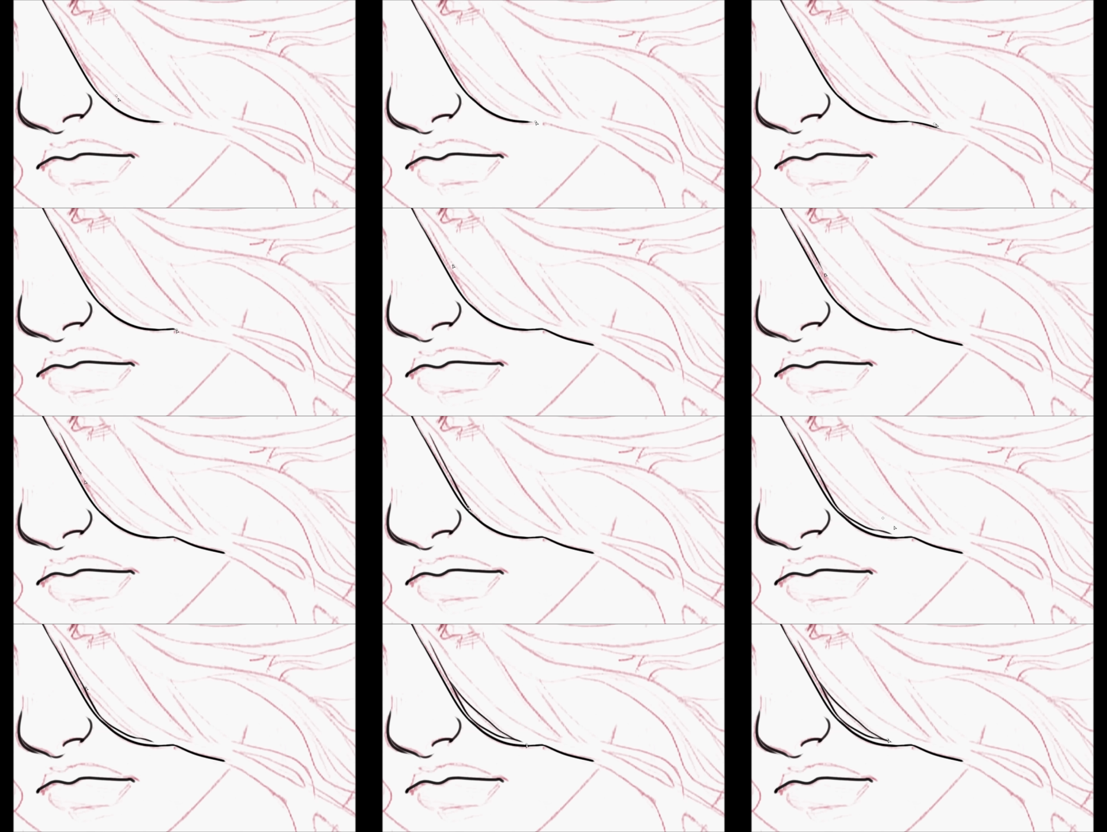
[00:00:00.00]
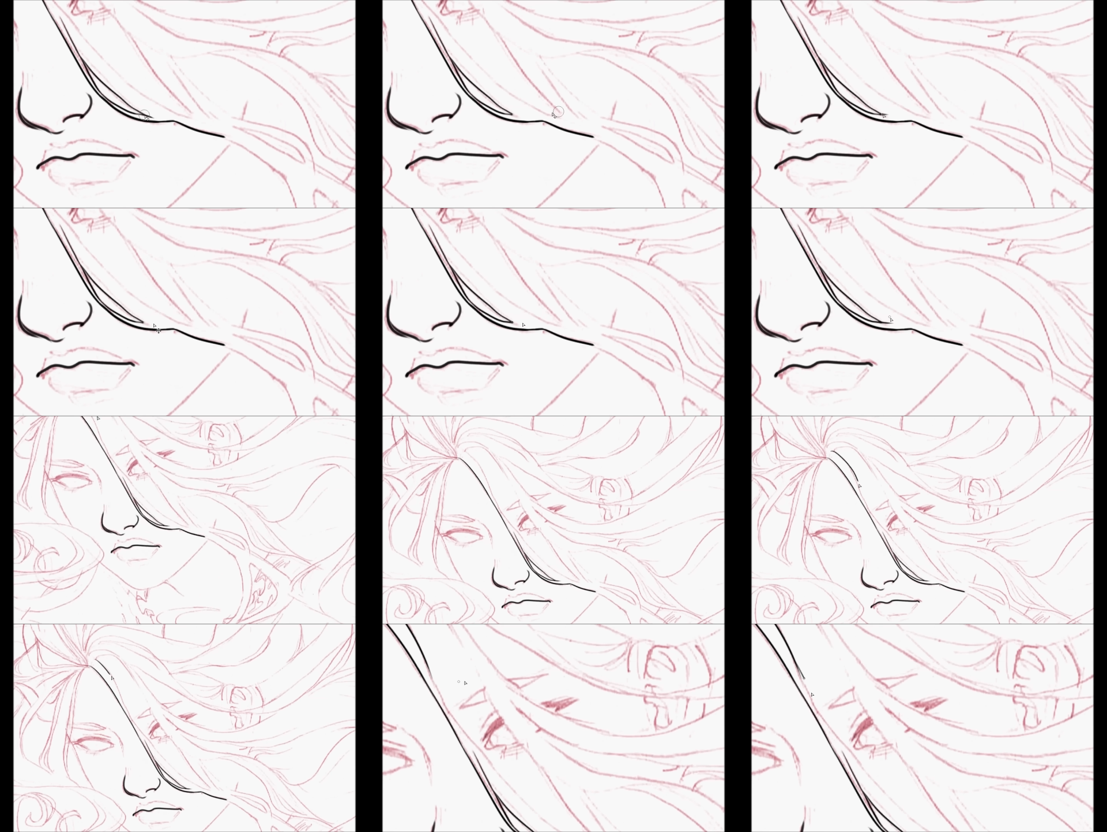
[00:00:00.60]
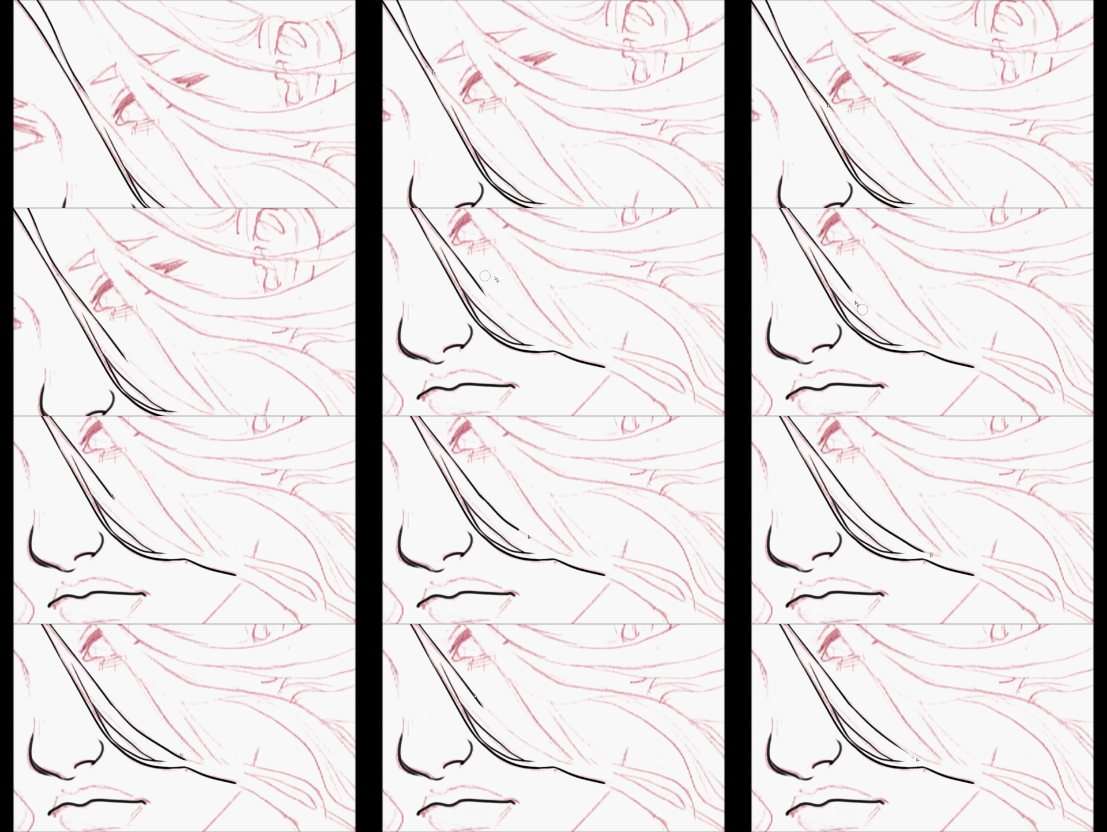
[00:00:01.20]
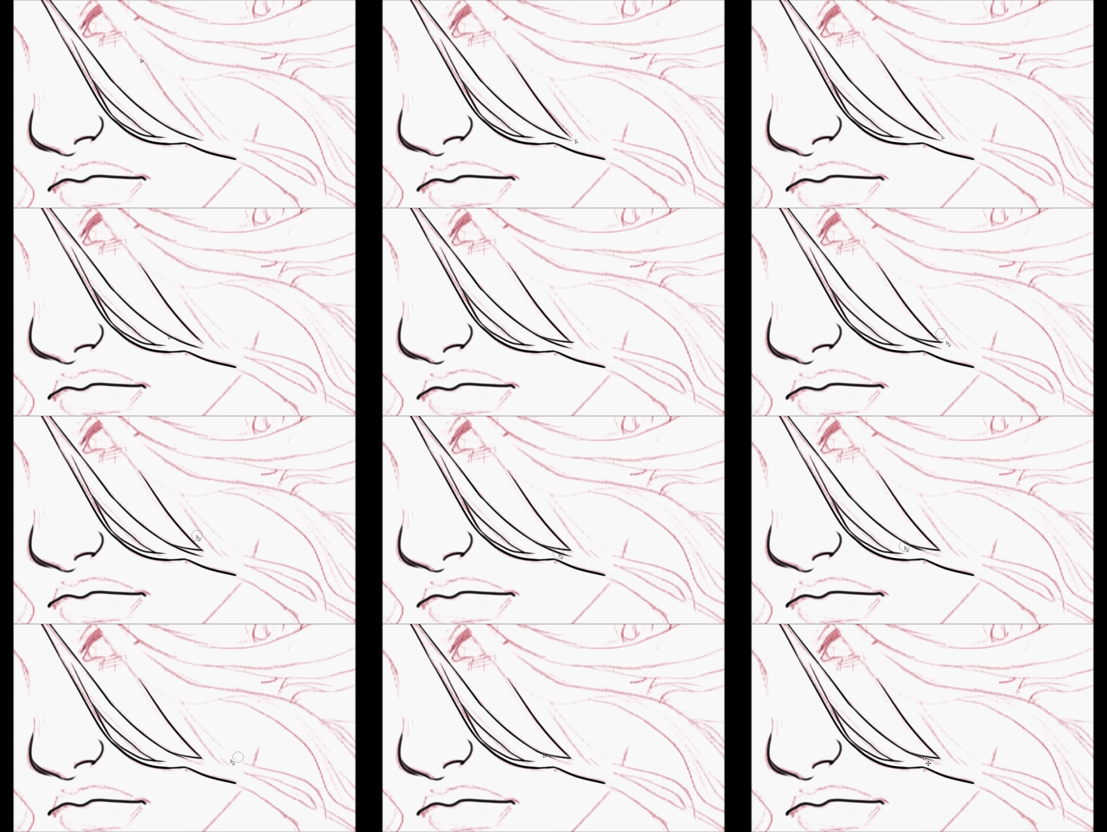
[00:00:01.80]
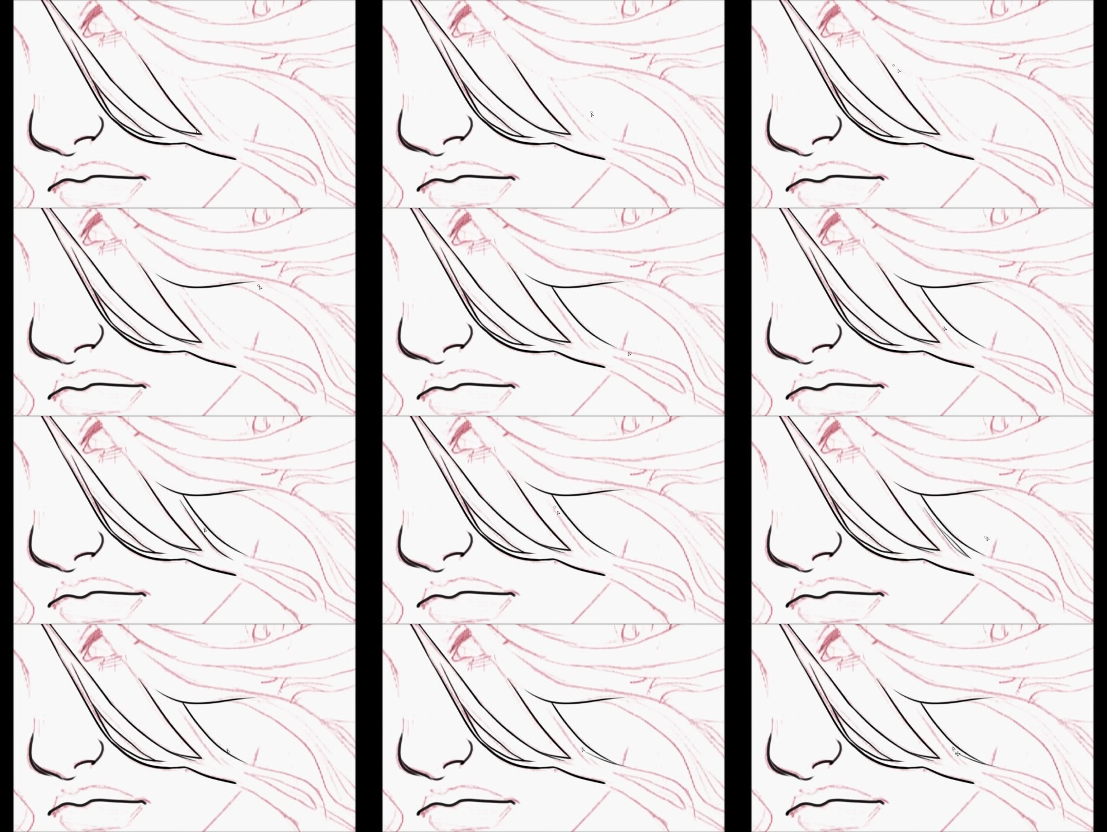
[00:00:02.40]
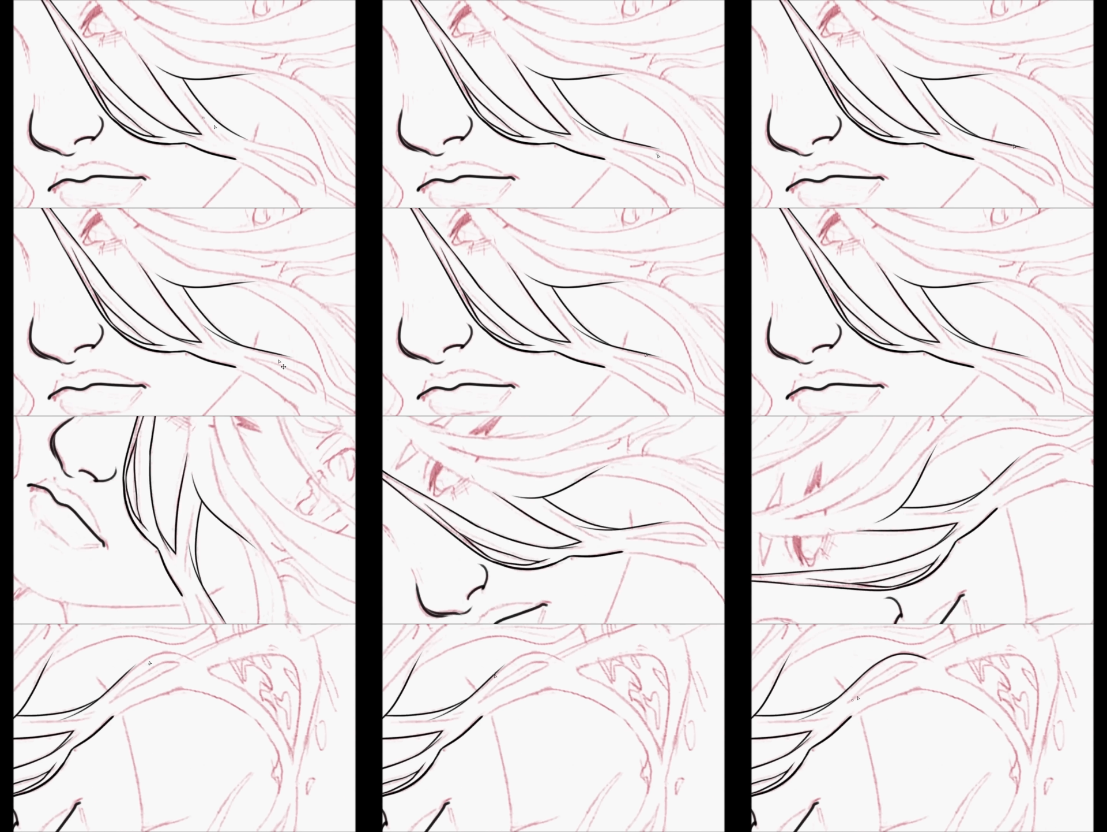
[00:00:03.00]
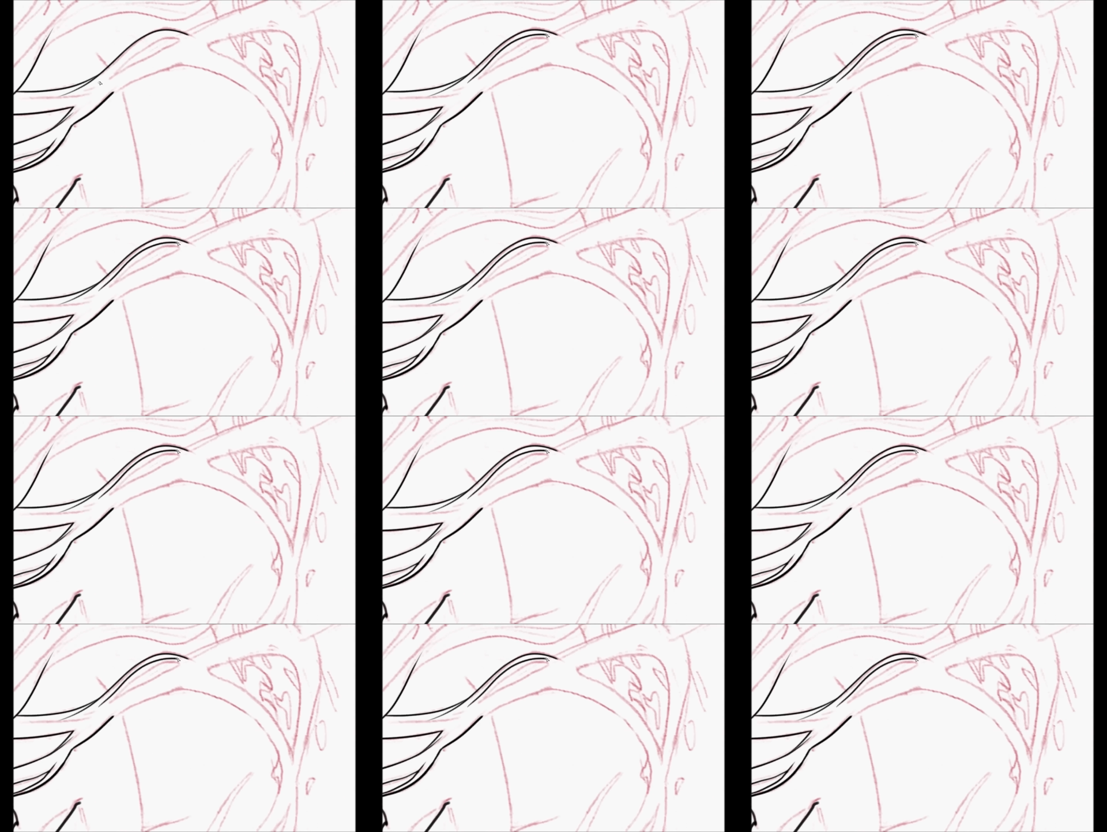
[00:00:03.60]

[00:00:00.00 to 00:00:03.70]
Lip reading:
No face is visible, so there are no lips to read.